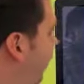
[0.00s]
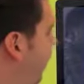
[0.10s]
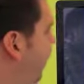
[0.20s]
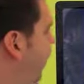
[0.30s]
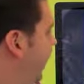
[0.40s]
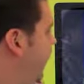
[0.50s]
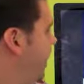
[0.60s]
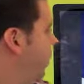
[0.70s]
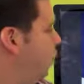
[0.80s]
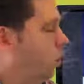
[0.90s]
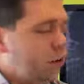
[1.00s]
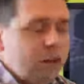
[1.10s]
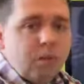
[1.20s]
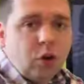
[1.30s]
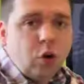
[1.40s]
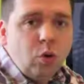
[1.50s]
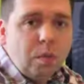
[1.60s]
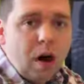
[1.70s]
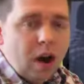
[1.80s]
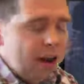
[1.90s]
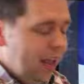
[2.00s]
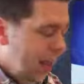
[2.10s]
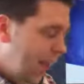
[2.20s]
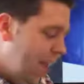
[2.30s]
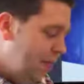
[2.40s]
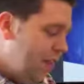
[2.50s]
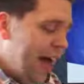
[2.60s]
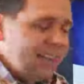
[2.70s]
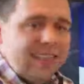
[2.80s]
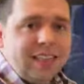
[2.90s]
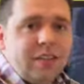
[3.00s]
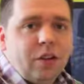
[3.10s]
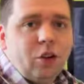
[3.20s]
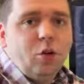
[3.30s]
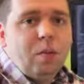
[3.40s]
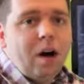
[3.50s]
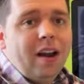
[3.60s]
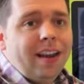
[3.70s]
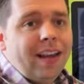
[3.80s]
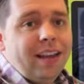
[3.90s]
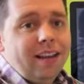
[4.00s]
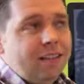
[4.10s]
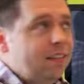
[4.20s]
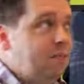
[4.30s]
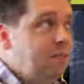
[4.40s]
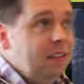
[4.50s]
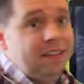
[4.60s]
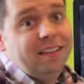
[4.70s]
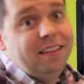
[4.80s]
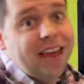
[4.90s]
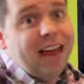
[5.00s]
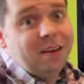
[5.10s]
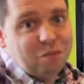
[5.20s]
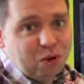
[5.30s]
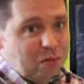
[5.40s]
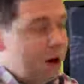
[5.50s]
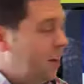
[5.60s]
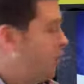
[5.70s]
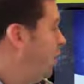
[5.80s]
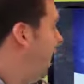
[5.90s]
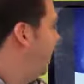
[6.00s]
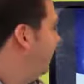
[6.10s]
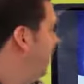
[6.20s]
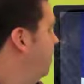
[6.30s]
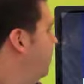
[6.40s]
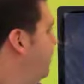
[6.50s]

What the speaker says: says click here to redeem the coupon, and that's it. The coupon is dead pretty much. The next time you